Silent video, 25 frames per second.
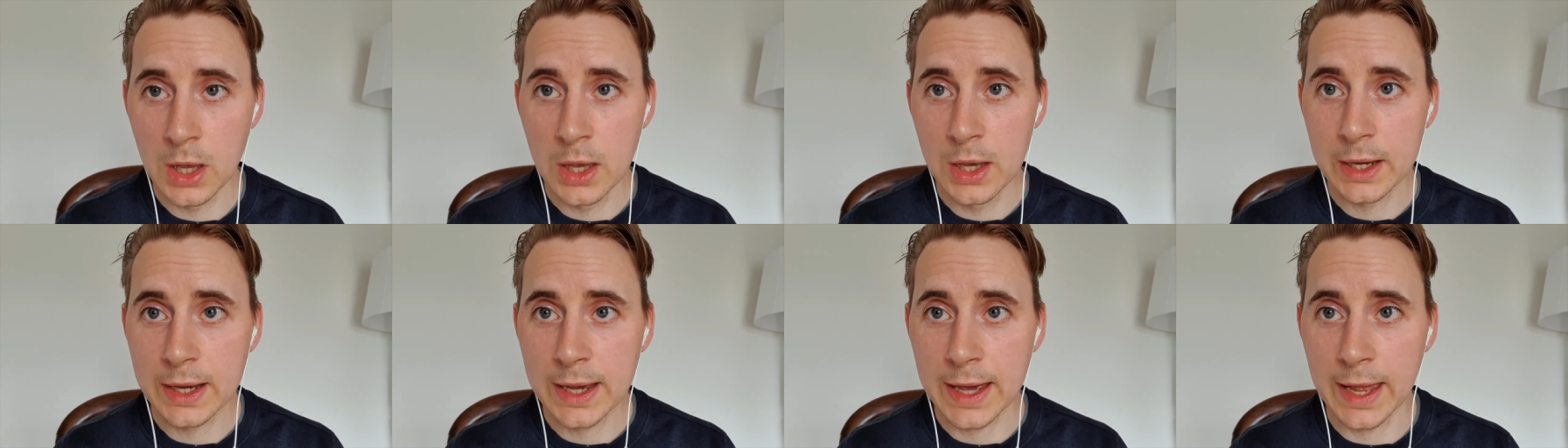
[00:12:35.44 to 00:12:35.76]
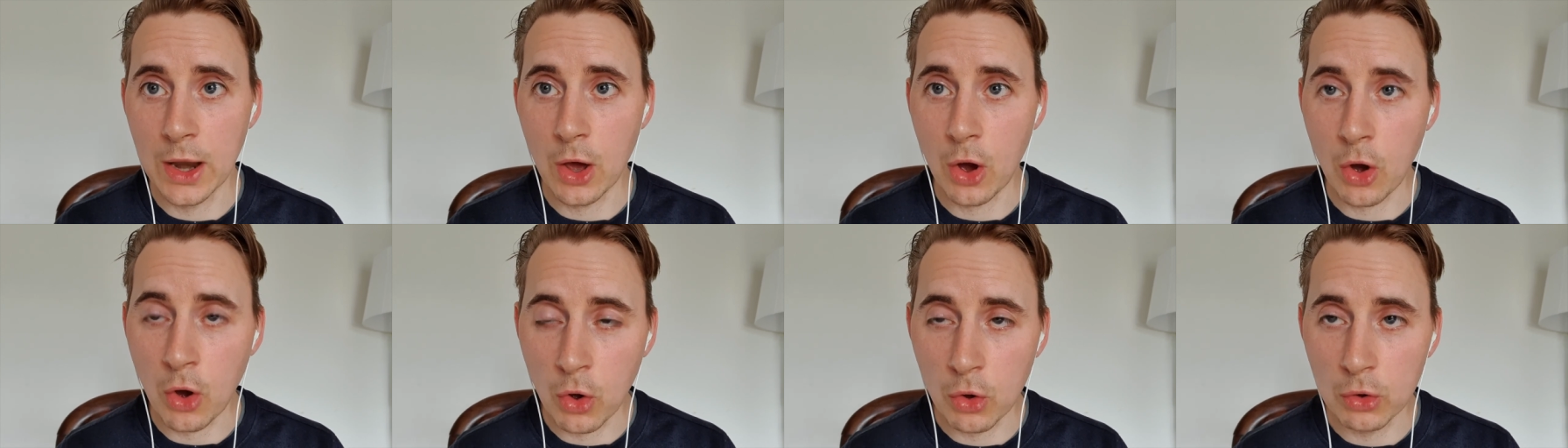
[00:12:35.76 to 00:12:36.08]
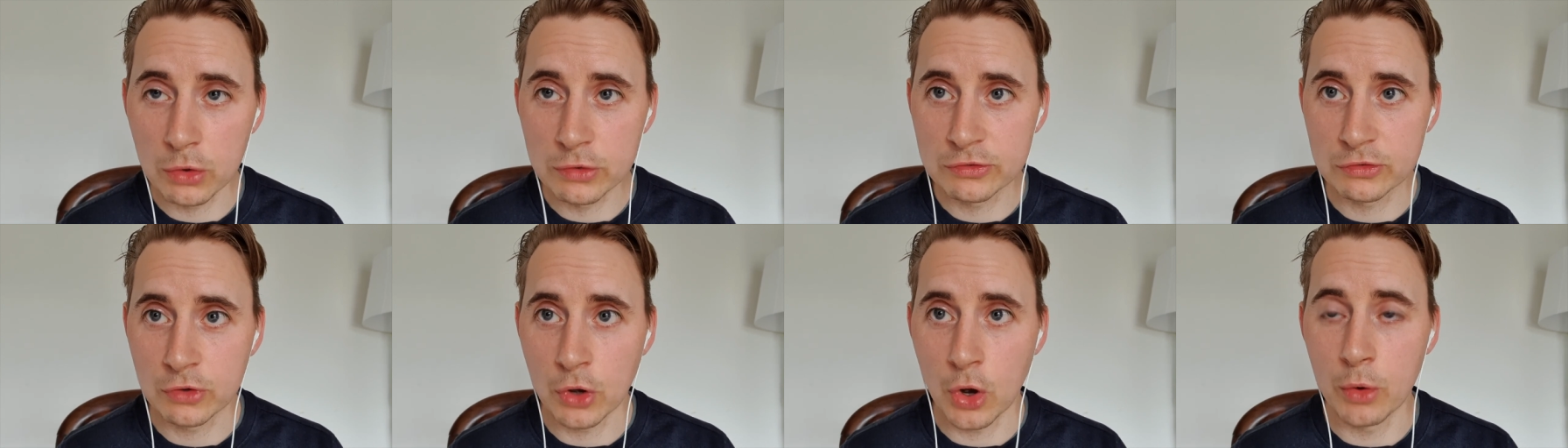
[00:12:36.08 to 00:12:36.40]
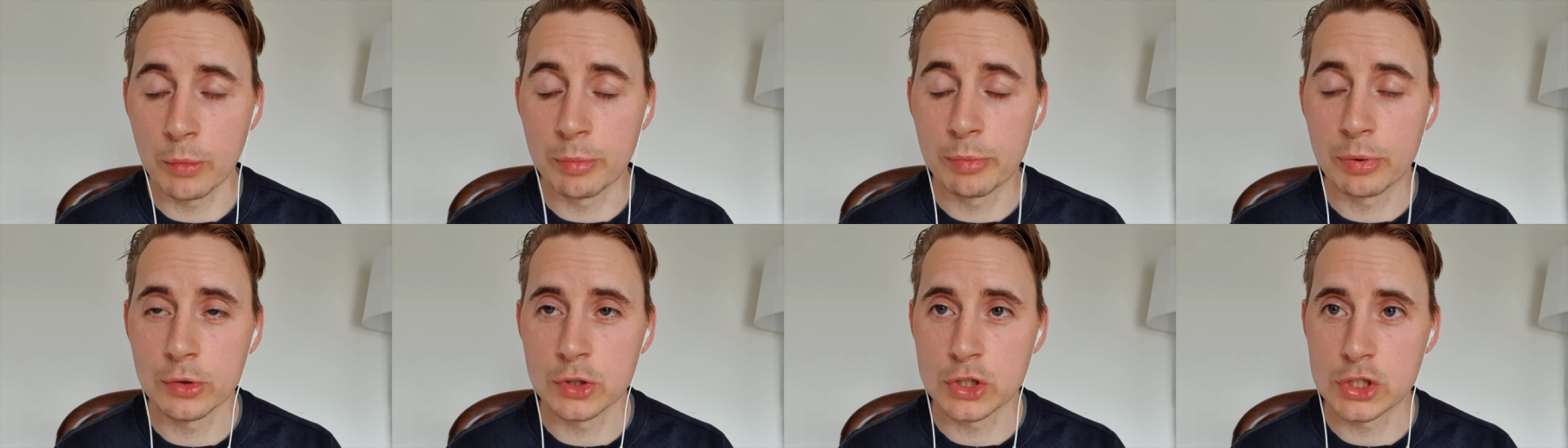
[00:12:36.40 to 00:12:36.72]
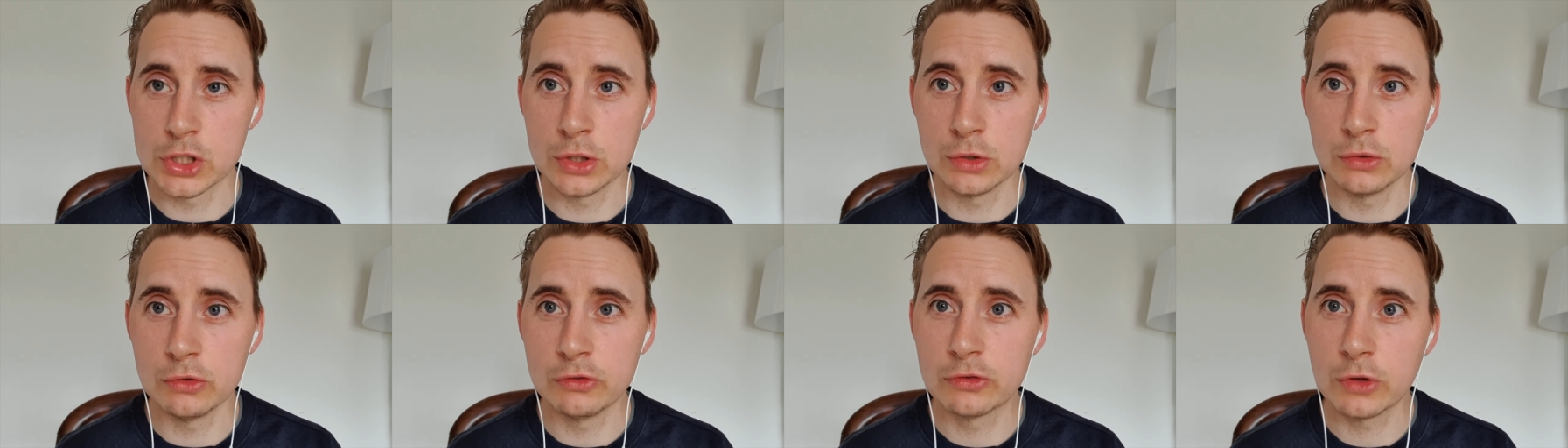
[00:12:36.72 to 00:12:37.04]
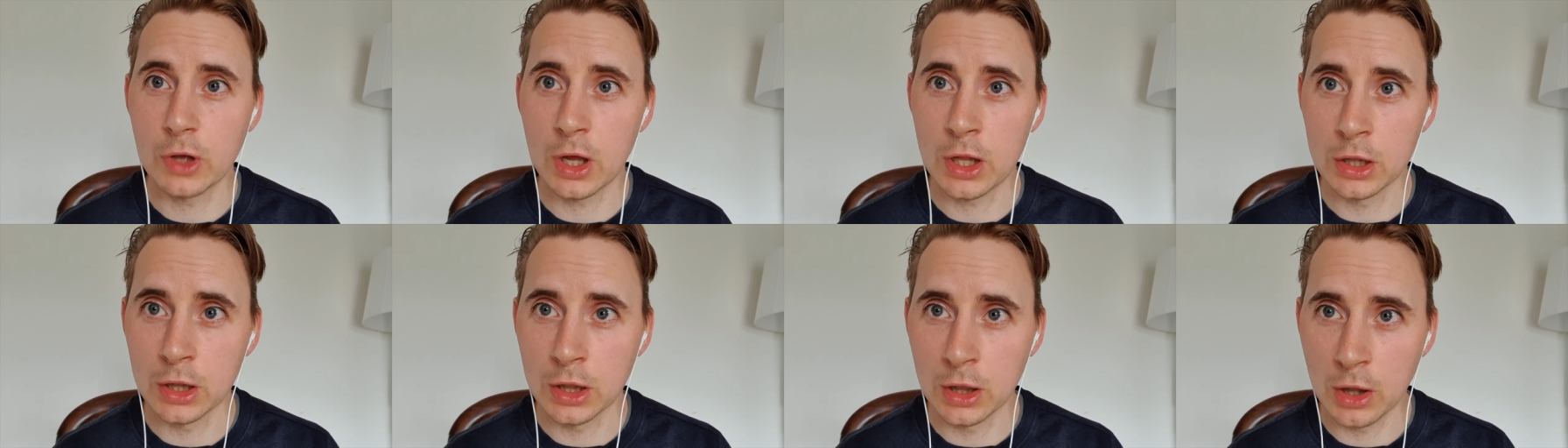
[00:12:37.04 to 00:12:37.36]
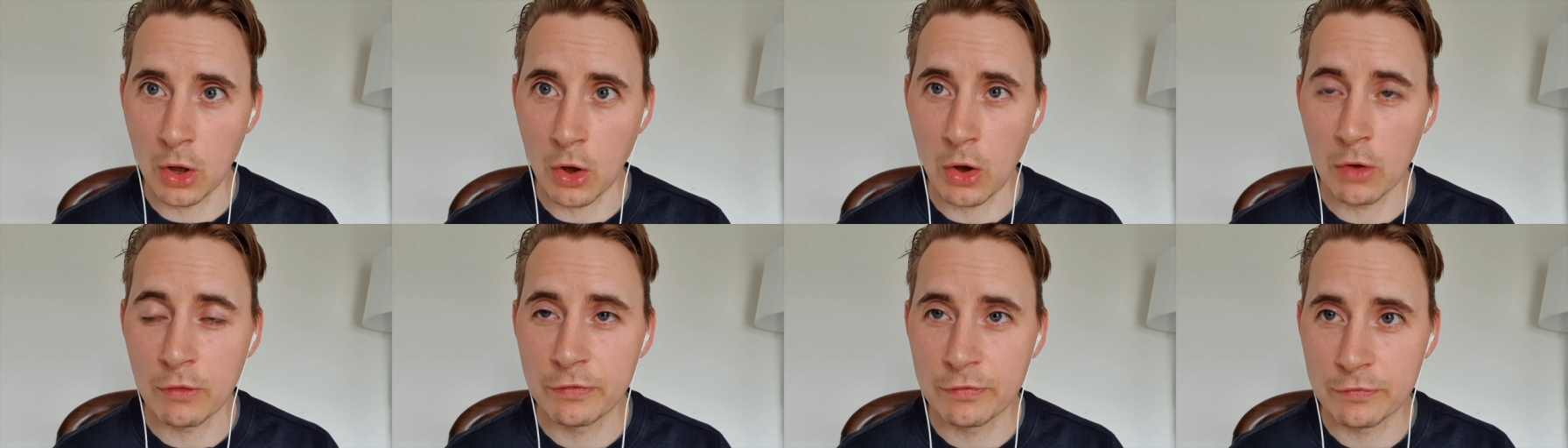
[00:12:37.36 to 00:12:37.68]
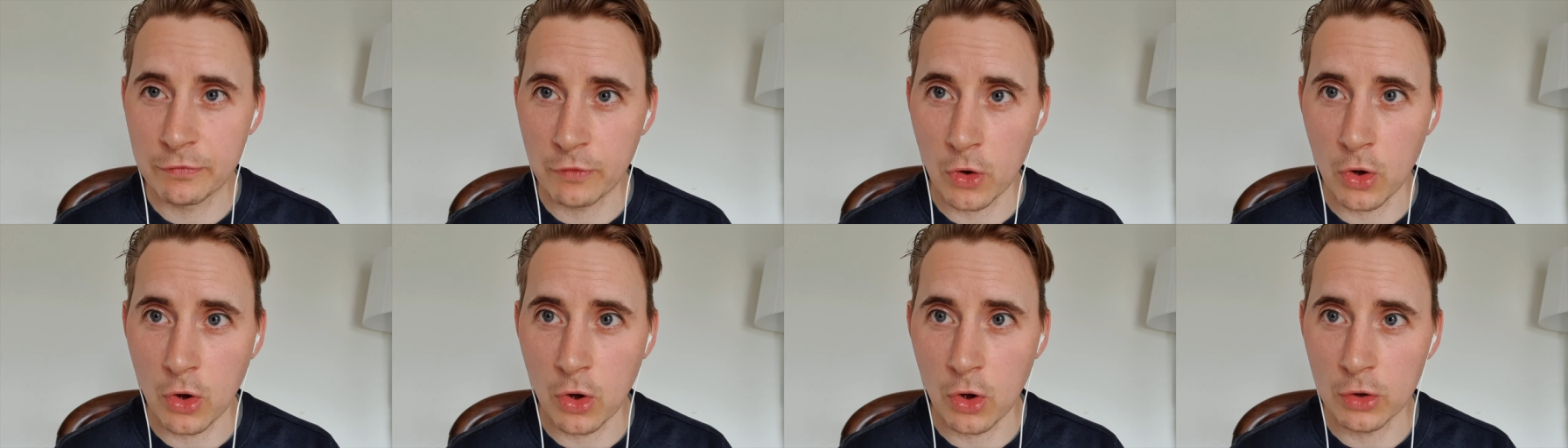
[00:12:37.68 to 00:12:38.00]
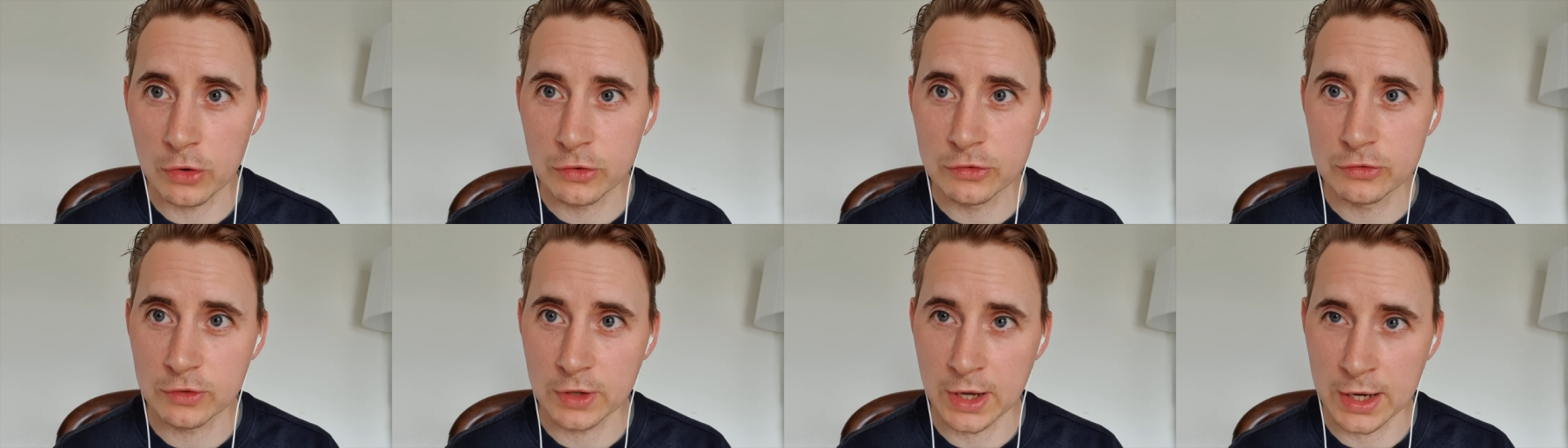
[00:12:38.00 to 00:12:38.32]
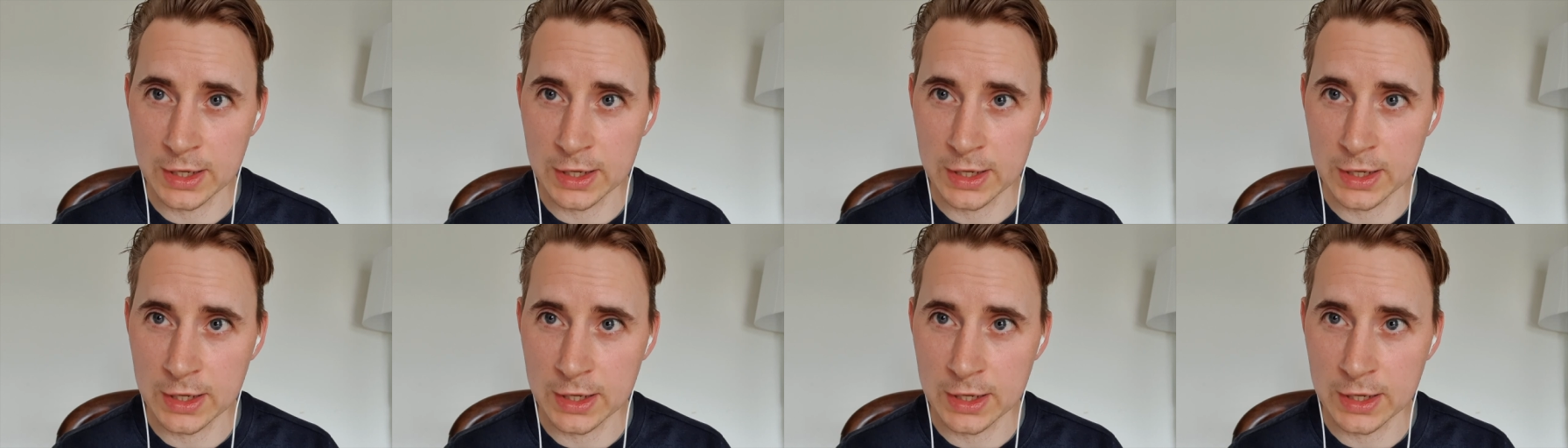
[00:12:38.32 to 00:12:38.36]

can also produce a lot of force